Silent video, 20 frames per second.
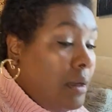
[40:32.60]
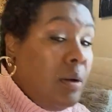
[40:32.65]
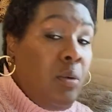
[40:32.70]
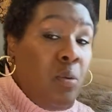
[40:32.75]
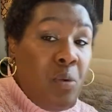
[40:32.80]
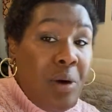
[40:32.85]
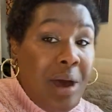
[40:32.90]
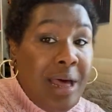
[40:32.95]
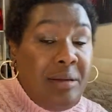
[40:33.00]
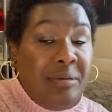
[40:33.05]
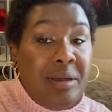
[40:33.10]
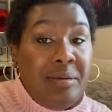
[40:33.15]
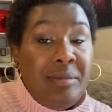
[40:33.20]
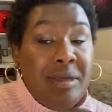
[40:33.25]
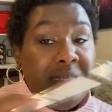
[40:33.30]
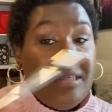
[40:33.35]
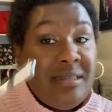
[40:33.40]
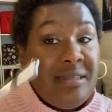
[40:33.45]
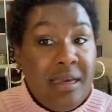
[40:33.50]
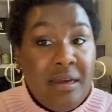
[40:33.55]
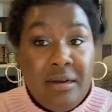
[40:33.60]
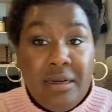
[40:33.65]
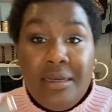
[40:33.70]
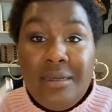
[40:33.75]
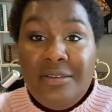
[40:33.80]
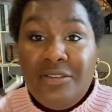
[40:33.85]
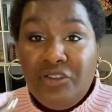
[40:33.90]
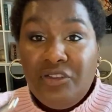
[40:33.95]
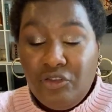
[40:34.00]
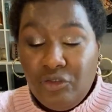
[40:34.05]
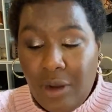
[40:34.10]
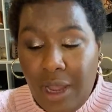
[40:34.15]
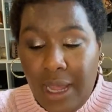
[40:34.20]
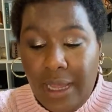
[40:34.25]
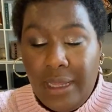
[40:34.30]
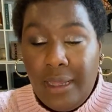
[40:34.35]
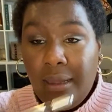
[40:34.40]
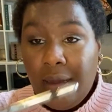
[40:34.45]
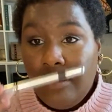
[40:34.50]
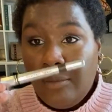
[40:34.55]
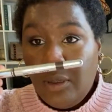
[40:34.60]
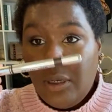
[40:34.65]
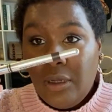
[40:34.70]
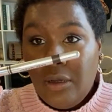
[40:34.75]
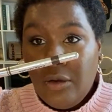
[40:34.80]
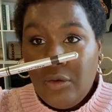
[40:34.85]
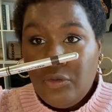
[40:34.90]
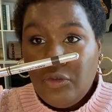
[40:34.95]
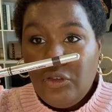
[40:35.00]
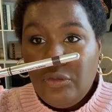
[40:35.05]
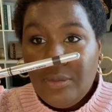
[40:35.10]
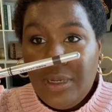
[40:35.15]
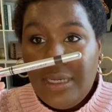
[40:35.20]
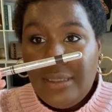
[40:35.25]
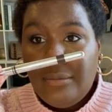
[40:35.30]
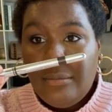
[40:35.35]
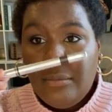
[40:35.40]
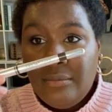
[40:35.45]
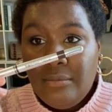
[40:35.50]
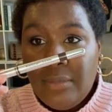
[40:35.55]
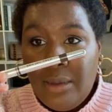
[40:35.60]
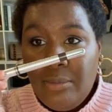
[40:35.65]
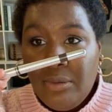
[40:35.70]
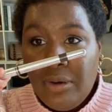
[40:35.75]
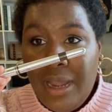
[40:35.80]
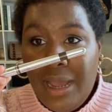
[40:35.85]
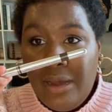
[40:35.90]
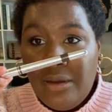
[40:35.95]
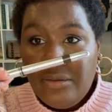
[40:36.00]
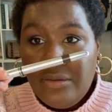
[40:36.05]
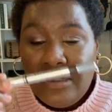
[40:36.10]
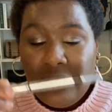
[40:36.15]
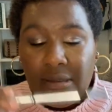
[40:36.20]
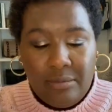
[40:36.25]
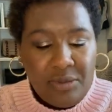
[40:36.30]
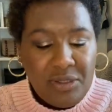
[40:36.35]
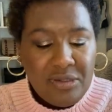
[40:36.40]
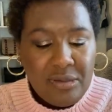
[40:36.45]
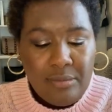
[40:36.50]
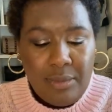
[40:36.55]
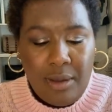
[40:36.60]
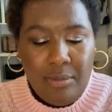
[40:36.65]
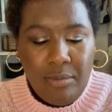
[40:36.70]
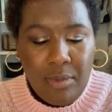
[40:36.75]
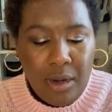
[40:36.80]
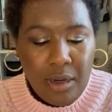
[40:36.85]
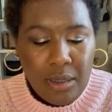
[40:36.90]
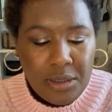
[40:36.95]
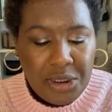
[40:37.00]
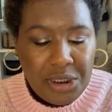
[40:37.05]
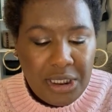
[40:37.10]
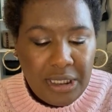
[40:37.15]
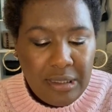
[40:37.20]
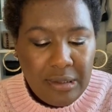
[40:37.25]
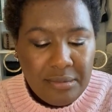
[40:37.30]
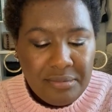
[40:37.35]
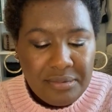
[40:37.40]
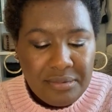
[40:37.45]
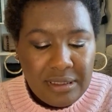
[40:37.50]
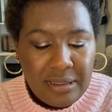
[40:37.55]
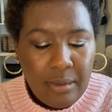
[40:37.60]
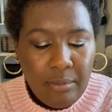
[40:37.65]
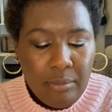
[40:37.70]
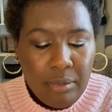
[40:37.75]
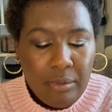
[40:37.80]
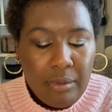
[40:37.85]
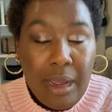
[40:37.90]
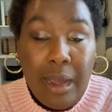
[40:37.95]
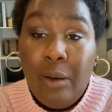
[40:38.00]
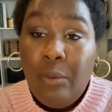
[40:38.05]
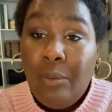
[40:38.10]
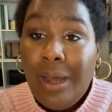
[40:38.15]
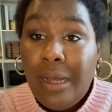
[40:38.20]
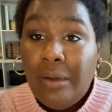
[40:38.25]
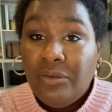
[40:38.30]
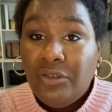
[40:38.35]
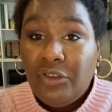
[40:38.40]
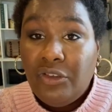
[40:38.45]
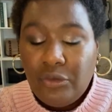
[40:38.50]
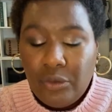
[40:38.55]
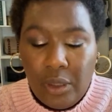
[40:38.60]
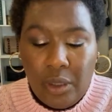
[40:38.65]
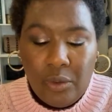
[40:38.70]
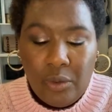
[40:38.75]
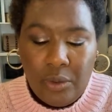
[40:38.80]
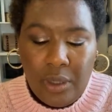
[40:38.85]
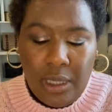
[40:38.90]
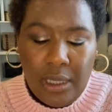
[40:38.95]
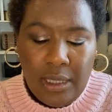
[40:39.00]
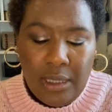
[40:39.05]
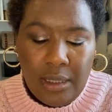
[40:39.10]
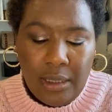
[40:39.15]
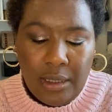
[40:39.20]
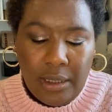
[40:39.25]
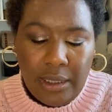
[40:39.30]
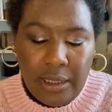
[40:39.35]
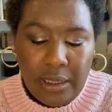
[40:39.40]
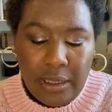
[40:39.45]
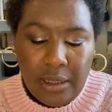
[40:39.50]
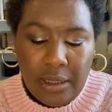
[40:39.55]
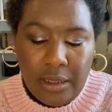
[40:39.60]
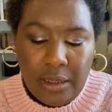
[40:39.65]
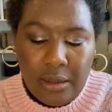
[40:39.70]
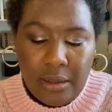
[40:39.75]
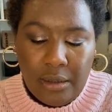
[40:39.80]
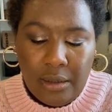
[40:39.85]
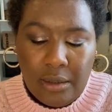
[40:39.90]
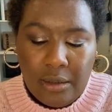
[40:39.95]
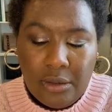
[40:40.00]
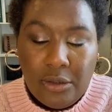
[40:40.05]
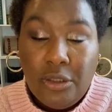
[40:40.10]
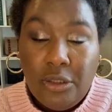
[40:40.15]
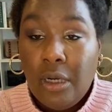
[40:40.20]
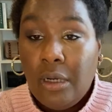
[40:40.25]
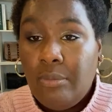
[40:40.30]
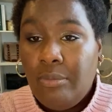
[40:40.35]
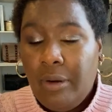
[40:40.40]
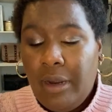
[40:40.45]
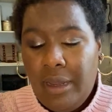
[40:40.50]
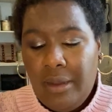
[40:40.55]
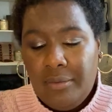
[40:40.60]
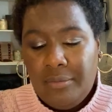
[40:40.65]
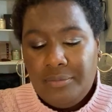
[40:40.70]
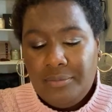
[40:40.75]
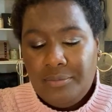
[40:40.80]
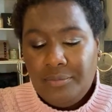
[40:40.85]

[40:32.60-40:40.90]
While my mascara is drying, I'm going to go do my brows. And I'm using my Marc Jacobs Brow Wow Duo in dark brown.